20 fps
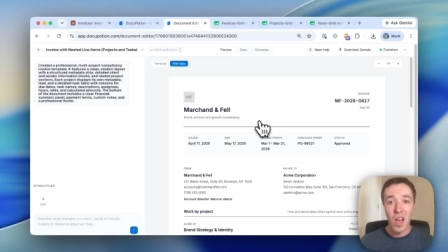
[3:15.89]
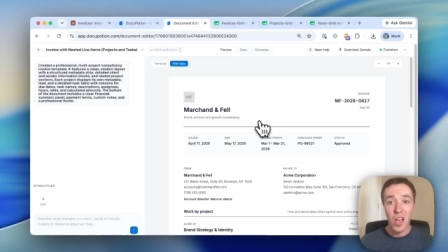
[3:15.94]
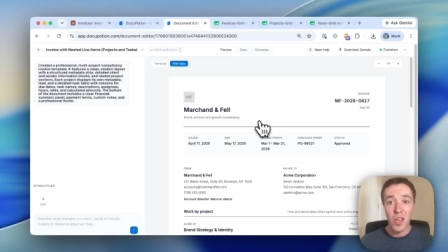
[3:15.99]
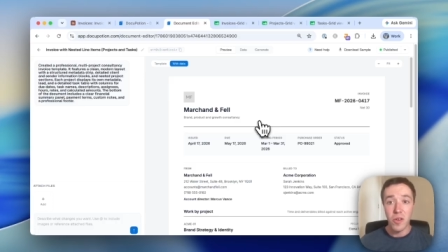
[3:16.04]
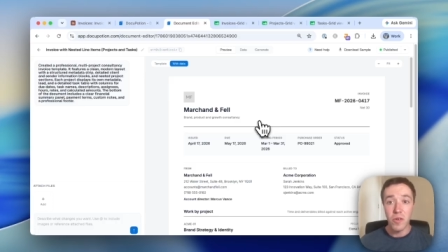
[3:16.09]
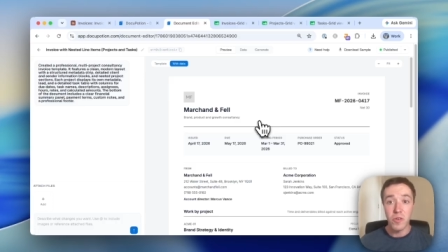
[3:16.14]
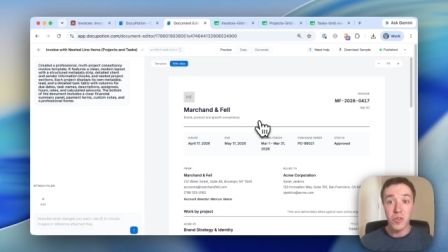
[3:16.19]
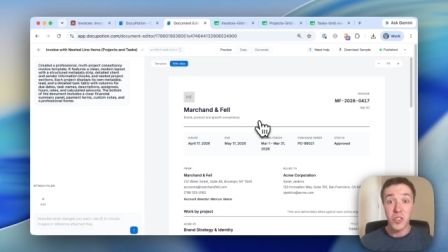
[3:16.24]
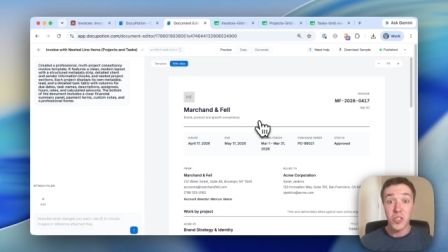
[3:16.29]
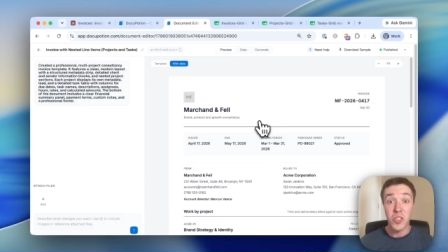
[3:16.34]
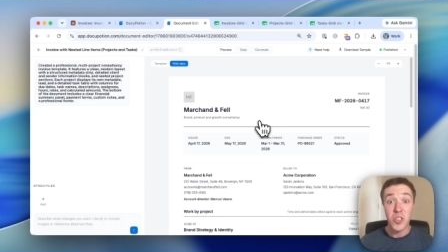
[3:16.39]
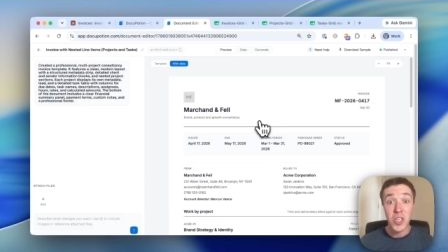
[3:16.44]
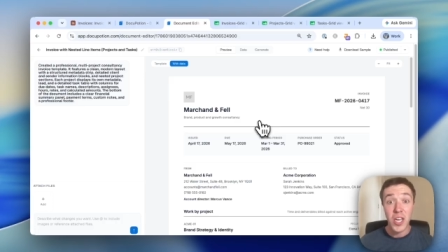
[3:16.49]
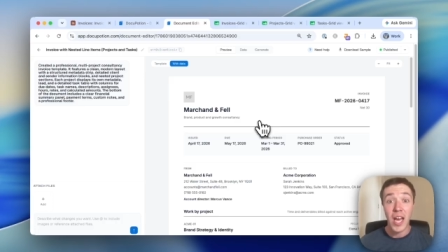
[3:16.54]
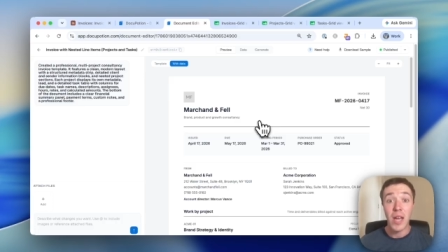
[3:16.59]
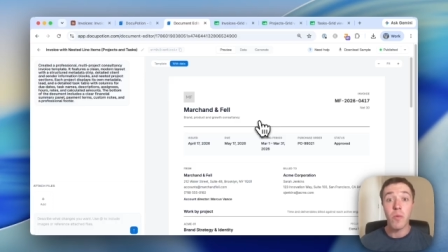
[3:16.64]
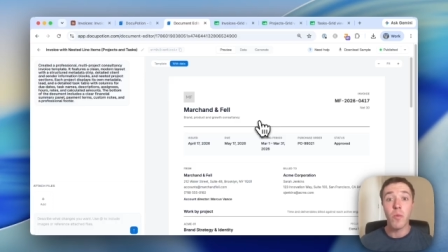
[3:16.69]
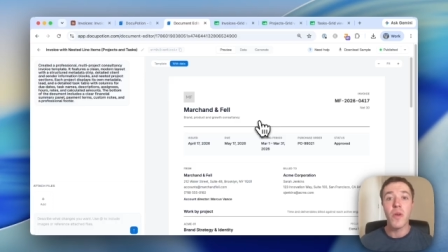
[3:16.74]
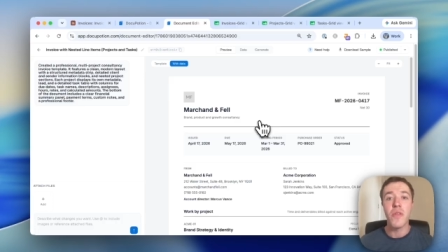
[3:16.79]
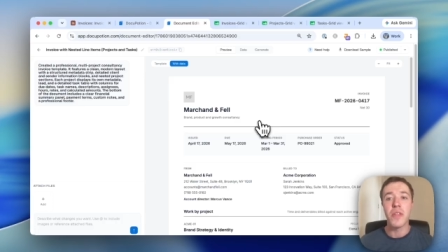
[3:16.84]
You just
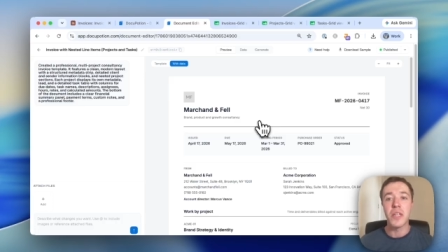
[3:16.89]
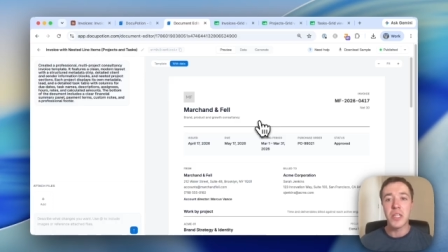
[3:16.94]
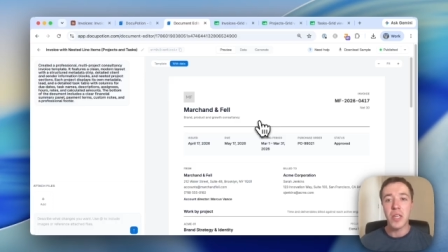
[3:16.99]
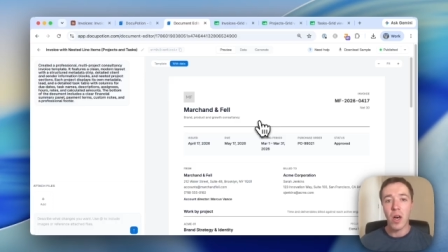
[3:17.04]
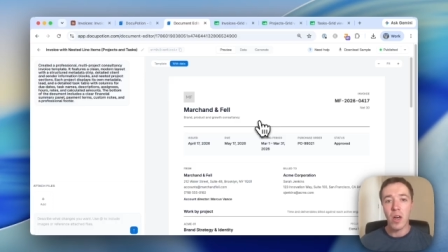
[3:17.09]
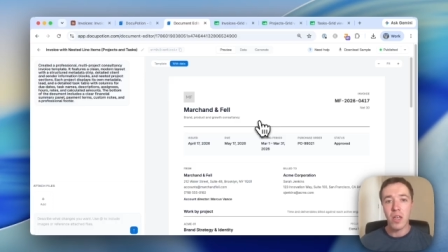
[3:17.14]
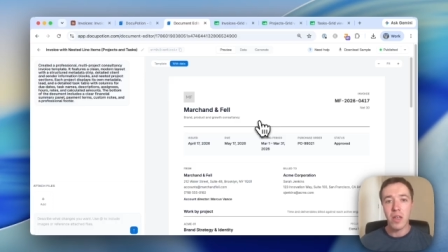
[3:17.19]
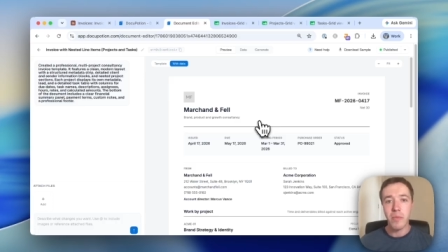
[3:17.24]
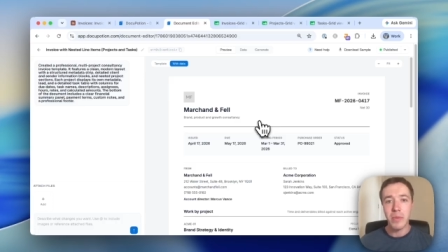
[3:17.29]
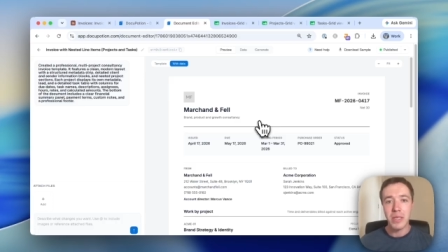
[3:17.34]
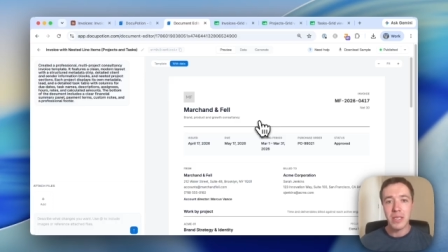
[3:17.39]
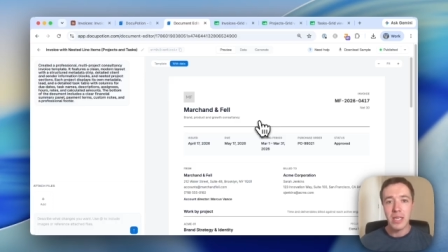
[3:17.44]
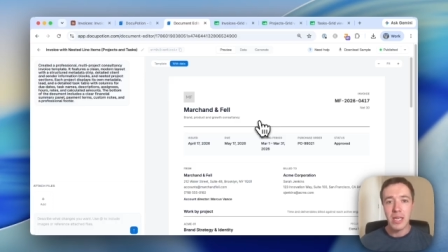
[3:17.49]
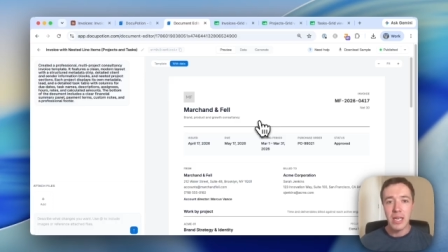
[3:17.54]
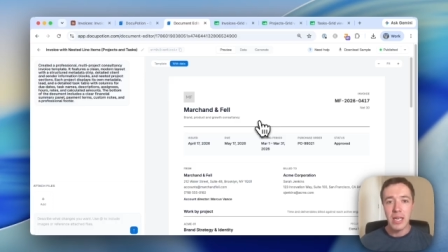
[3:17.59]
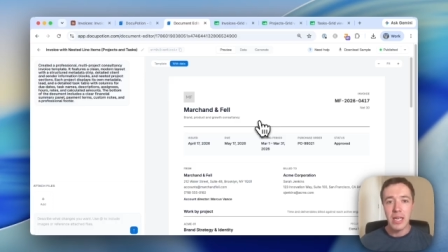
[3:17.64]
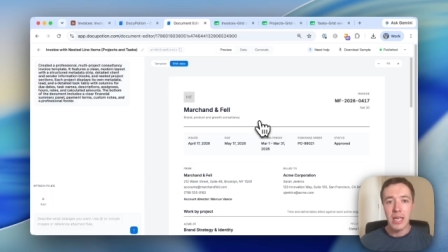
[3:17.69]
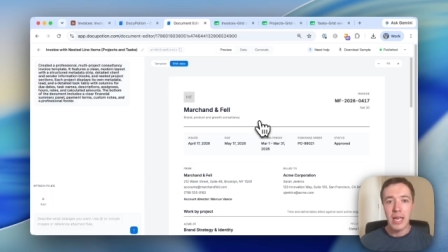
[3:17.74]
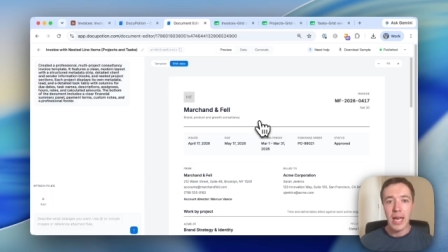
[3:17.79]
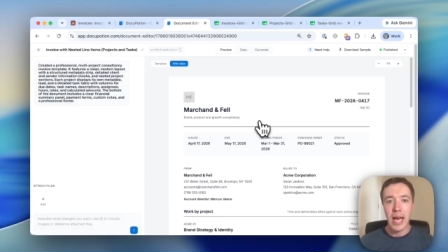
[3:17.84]
chat with the document
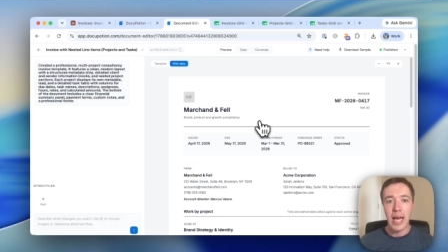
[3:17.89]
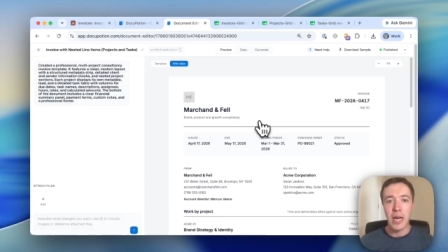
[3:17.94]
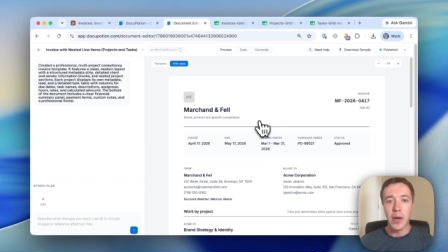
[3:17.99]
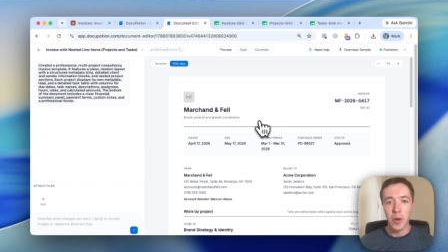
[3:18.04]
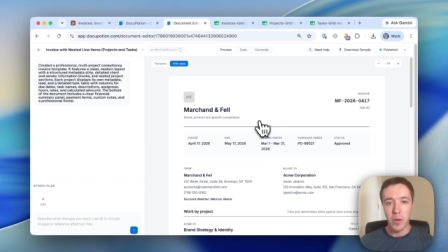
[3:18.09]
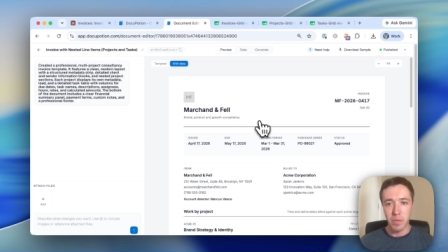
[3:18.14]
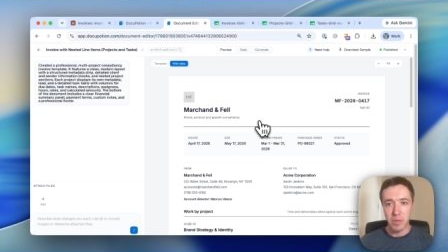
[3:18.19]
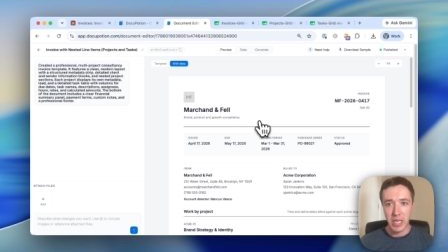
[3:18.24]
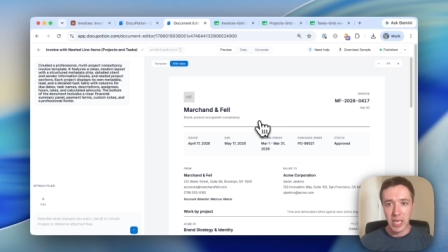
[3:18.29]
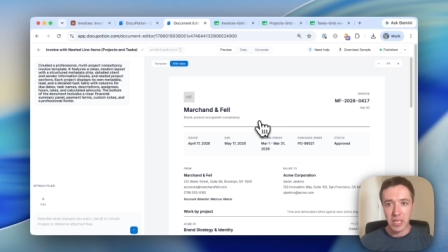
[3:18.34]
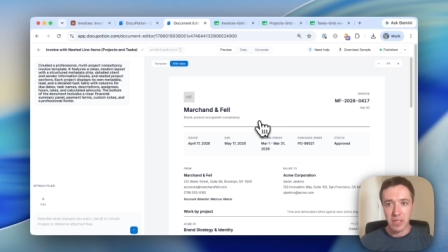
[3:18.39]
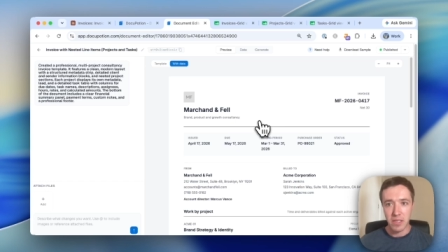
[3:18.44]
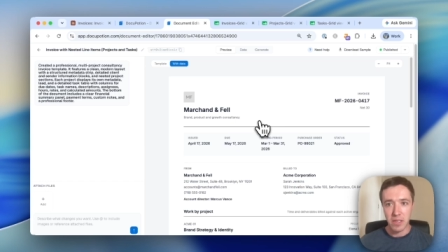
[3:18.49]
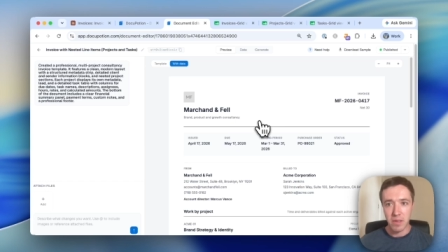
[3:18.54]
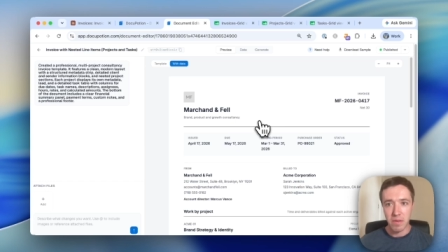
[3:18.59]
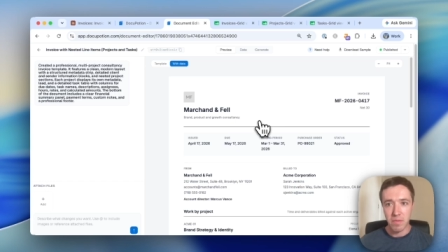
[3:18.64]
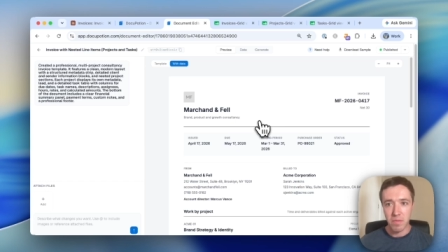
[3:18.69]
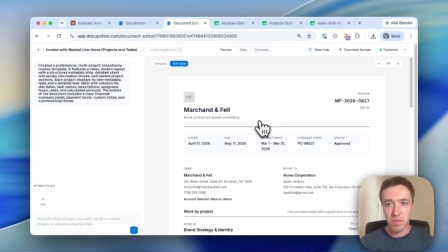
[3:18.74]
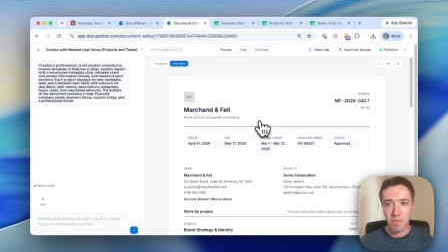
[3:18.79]
and it updates it.